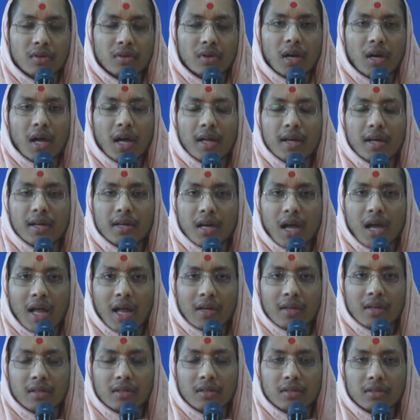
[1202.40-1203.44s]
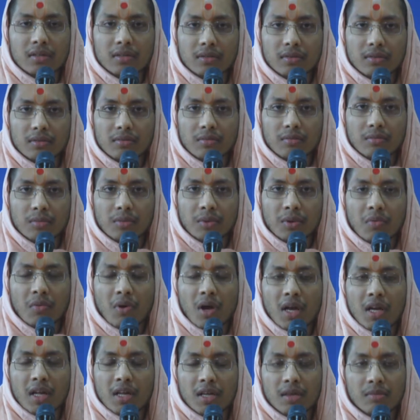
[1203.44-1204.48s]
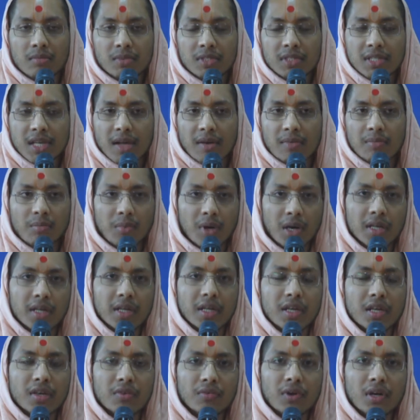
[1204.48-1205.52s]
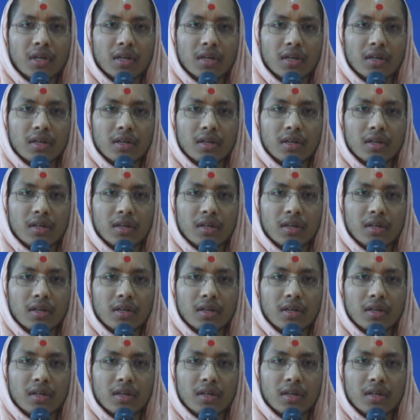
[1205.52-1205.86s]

and not Bhagwan himself, but even